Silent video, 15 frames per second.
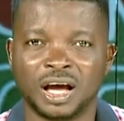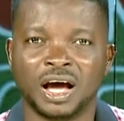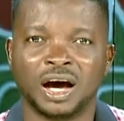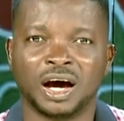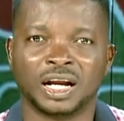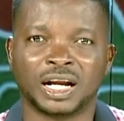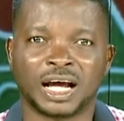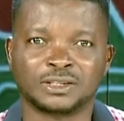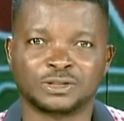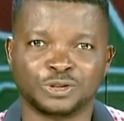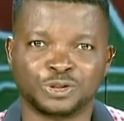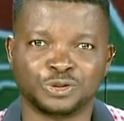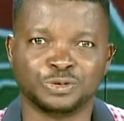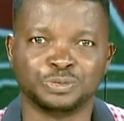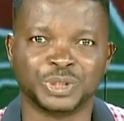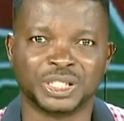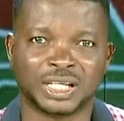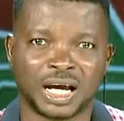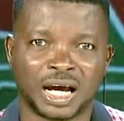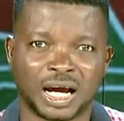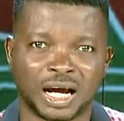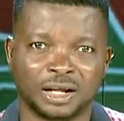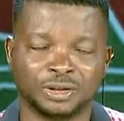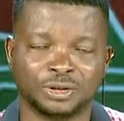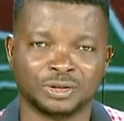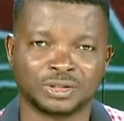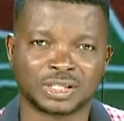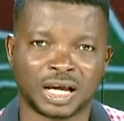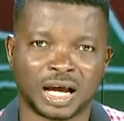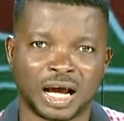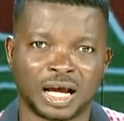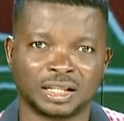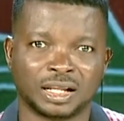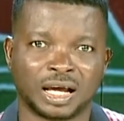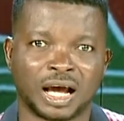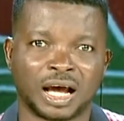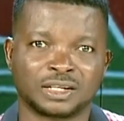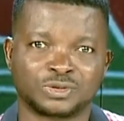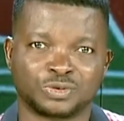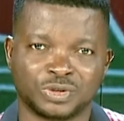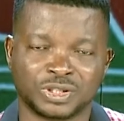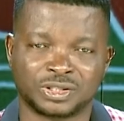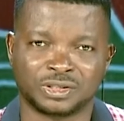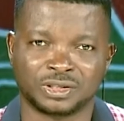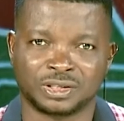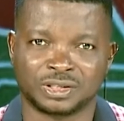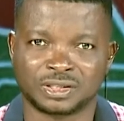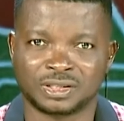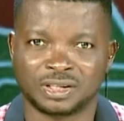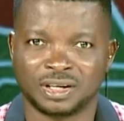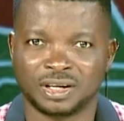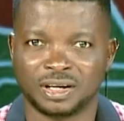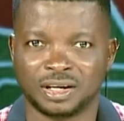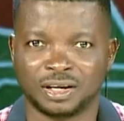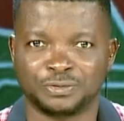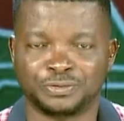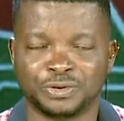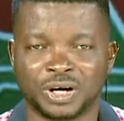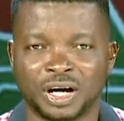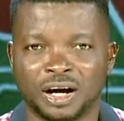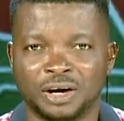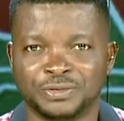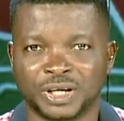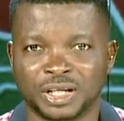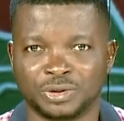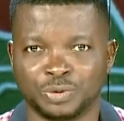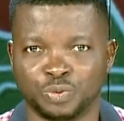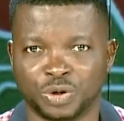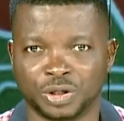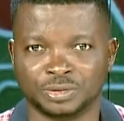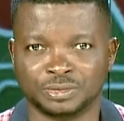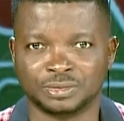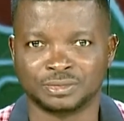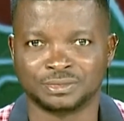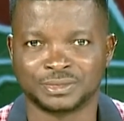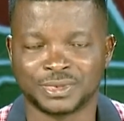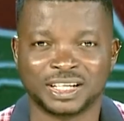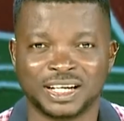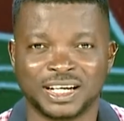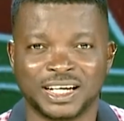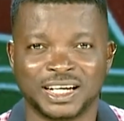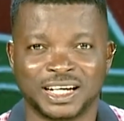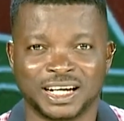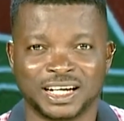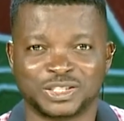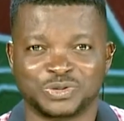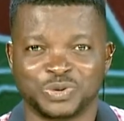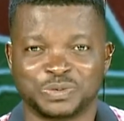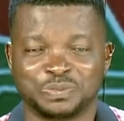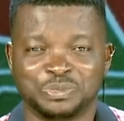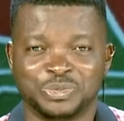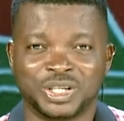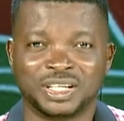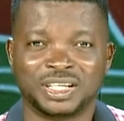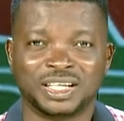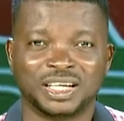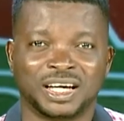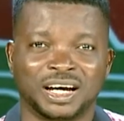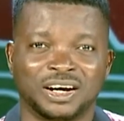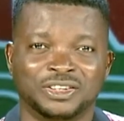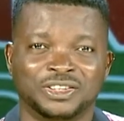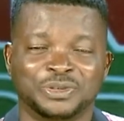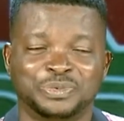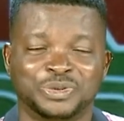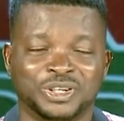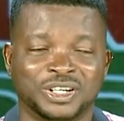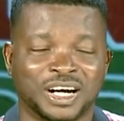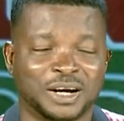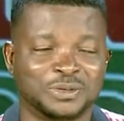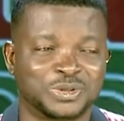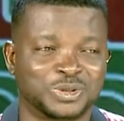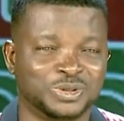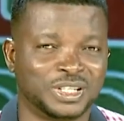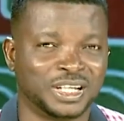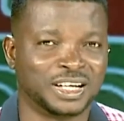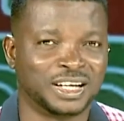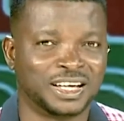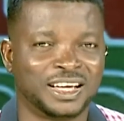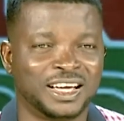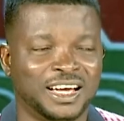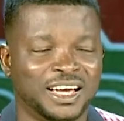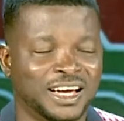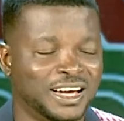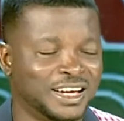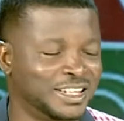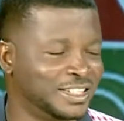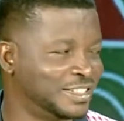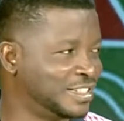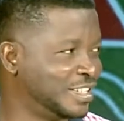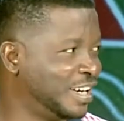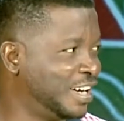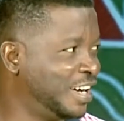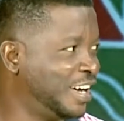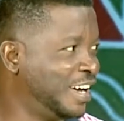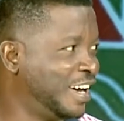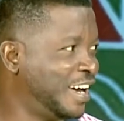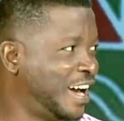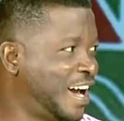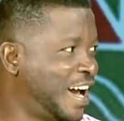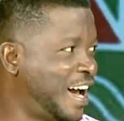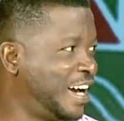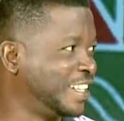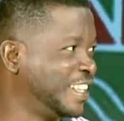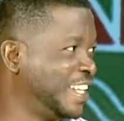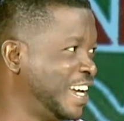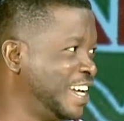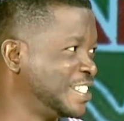on our social media handles and ask questions if you have anyone. Yes, with me on the program today is Agnes